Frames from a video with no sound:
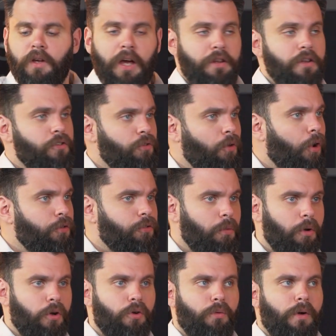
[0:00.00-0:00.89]
And this is
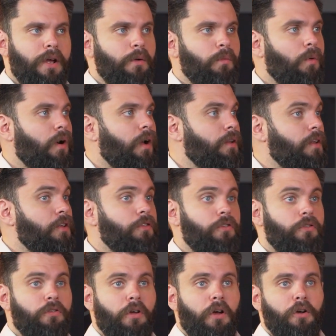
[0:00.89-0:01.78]
also a great one.
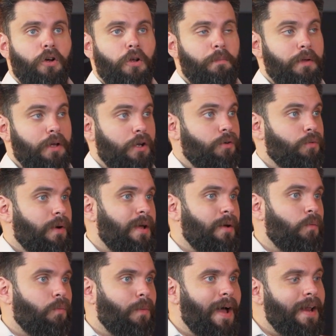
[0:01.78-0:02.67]
Could be a
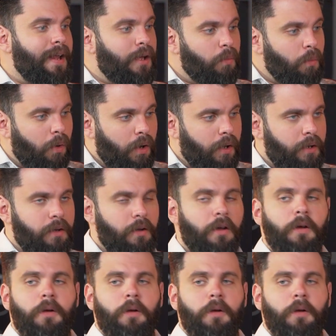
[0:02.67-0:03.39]
great wedding one.